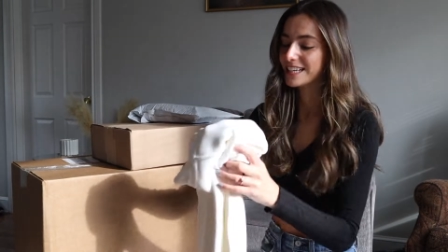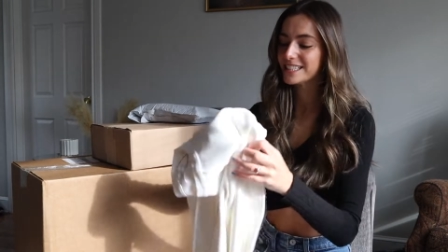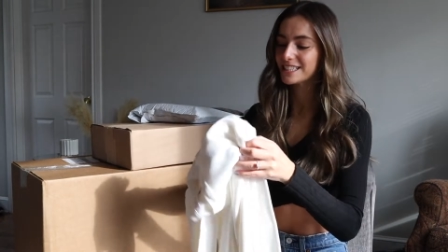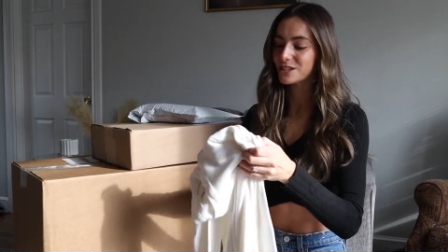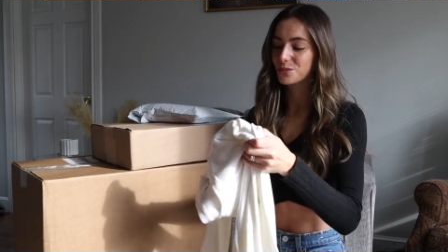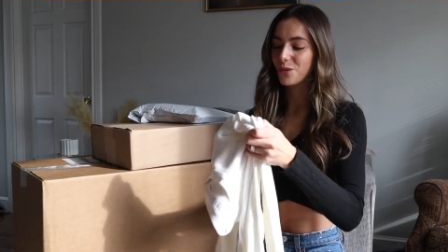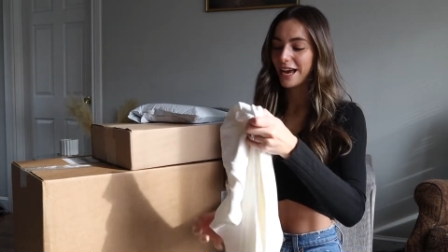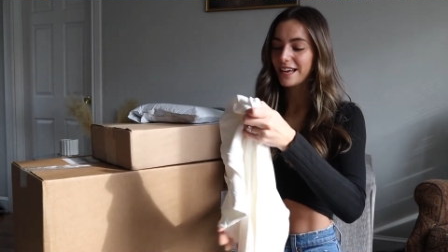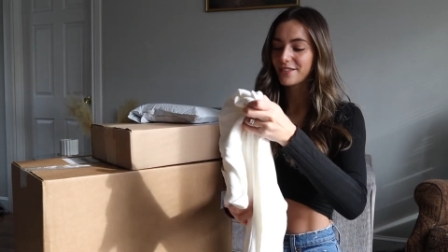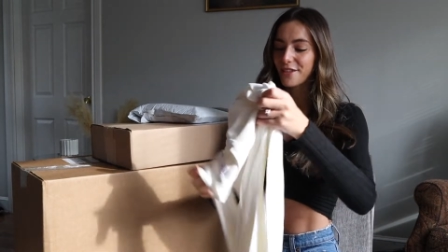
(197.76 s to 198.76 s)
It is this
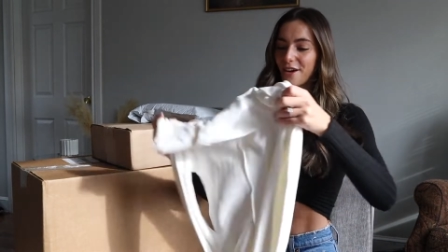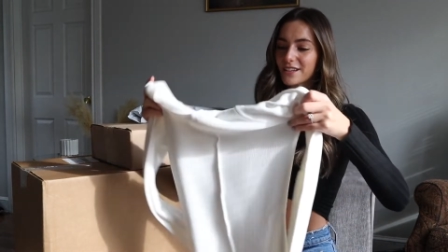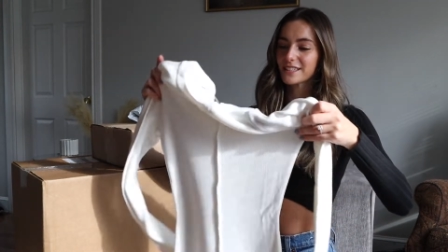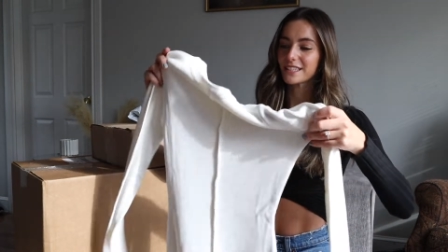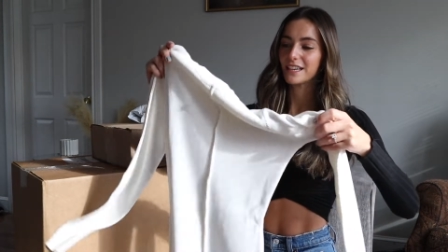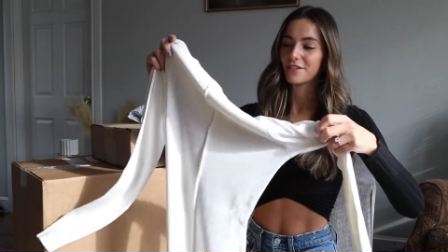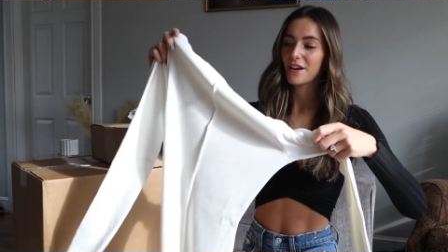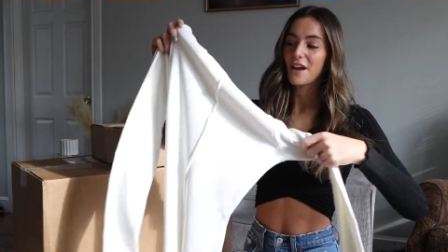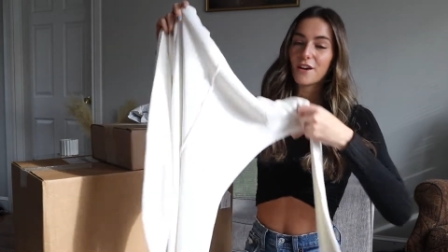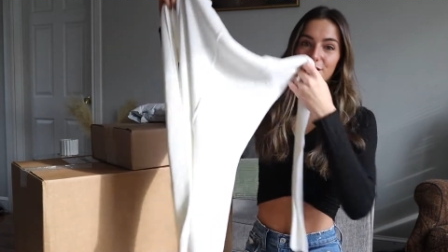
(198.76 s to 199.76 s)
white long sleeve
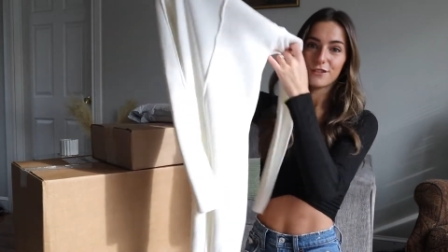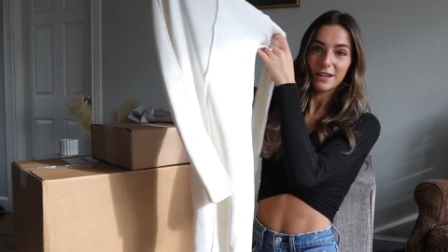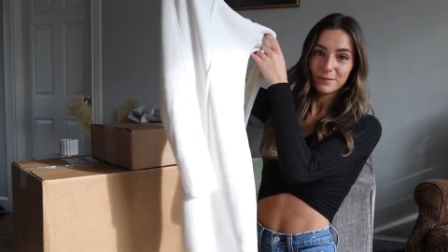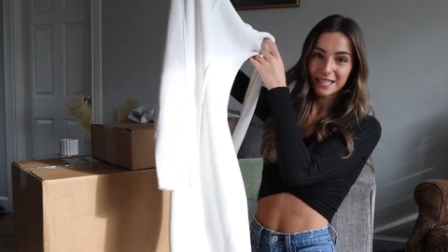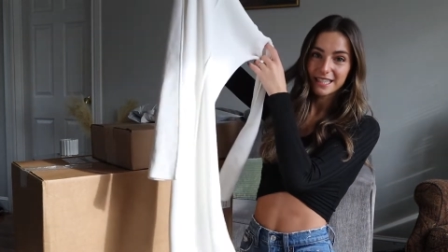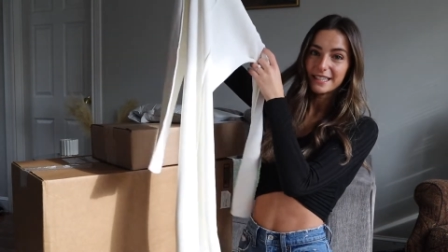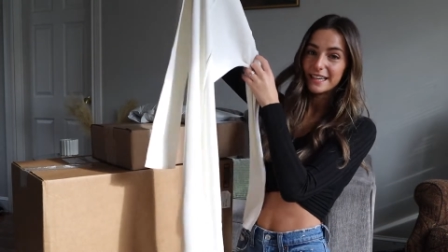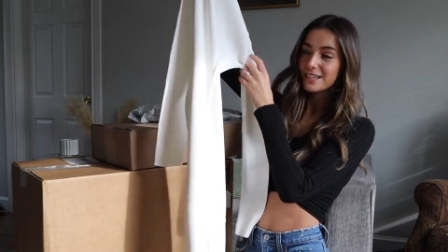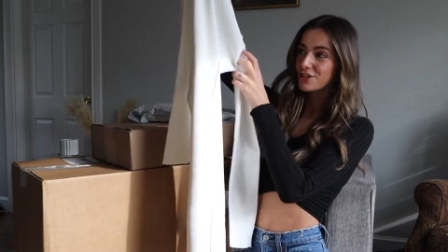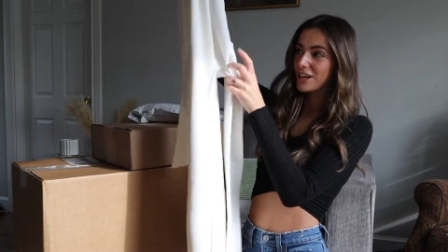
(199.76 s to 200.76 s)
ribbed
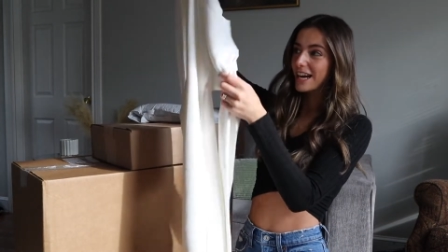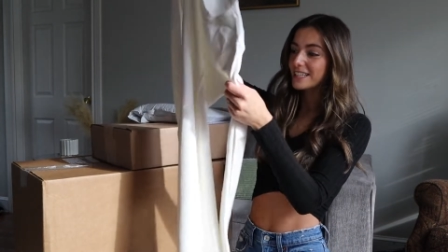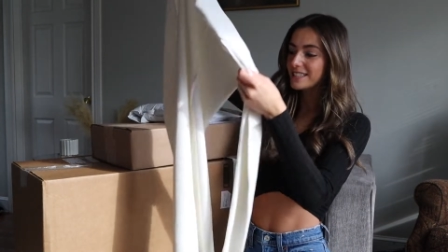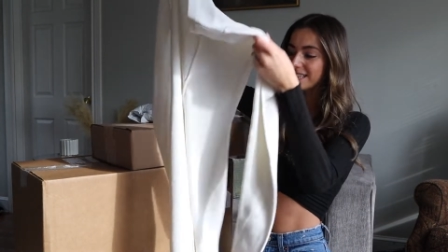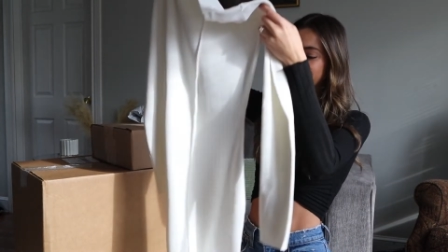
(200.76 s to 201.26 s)
knit dress.